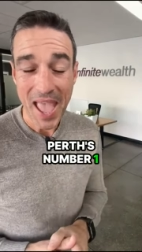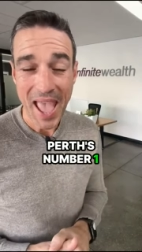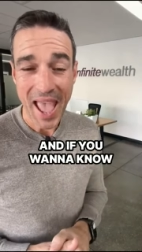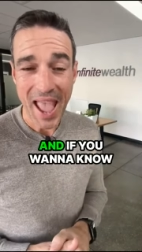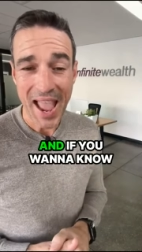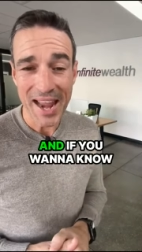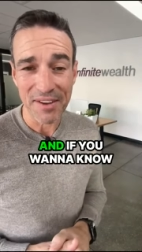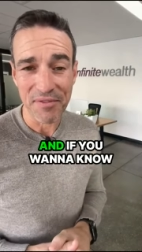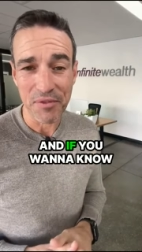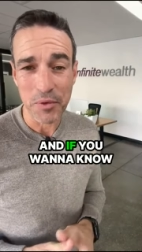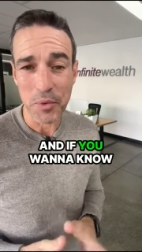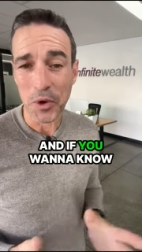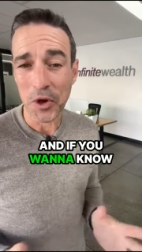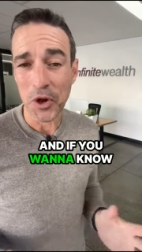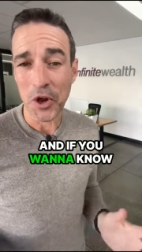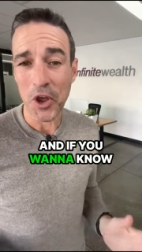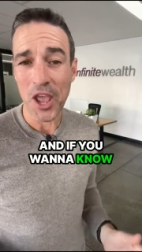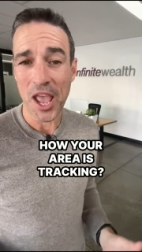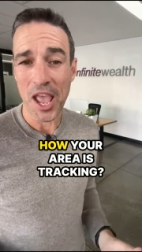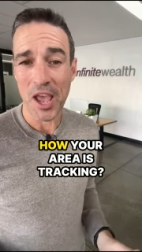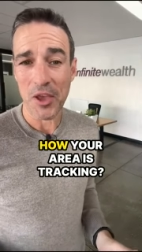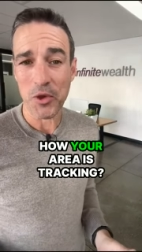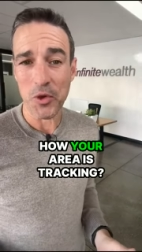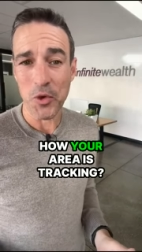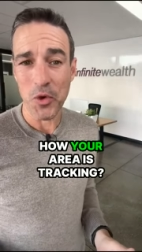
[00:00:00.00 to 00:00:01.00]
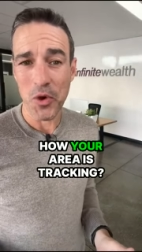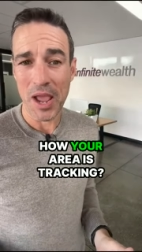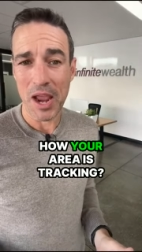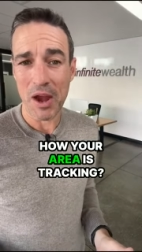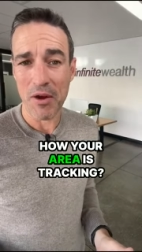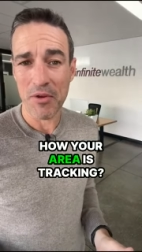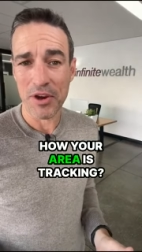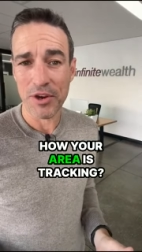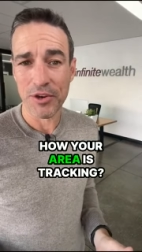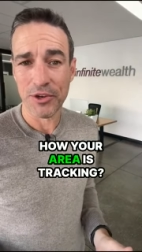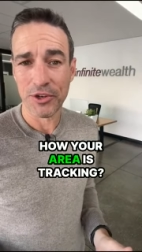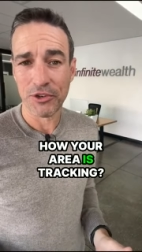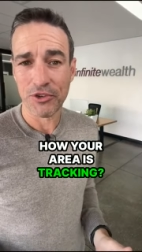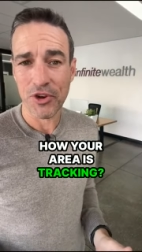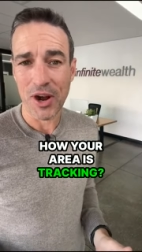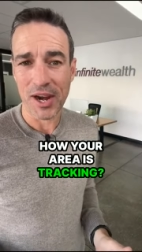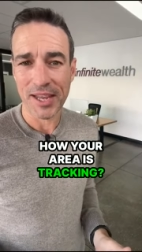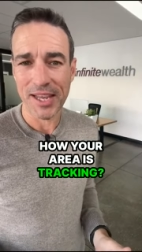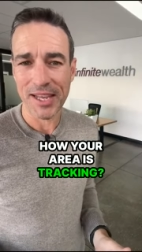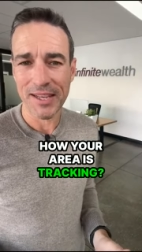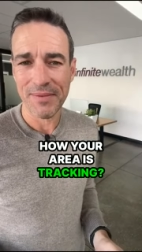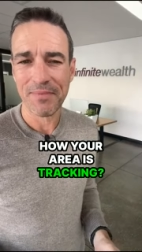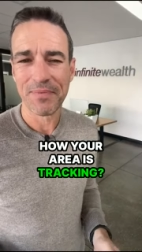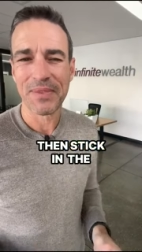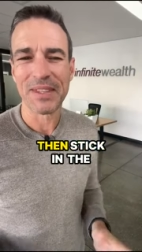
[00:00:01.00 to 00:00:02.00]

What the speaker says: And if you want to know how your area is tracking,